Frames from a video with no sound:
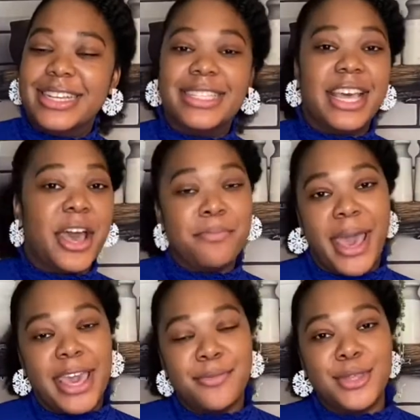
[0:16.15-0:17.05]
to
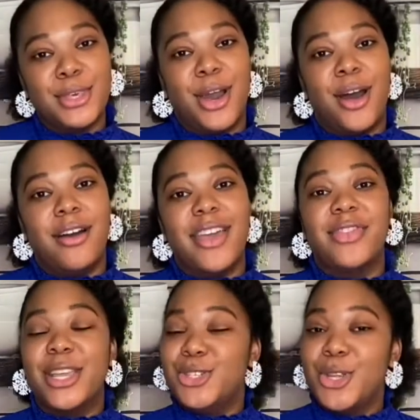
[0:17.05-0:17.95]
unpack it with y'all and
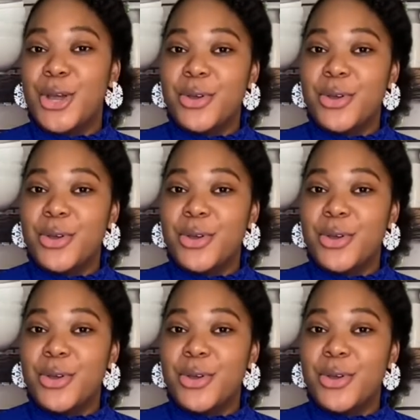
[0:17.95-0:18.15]
let you know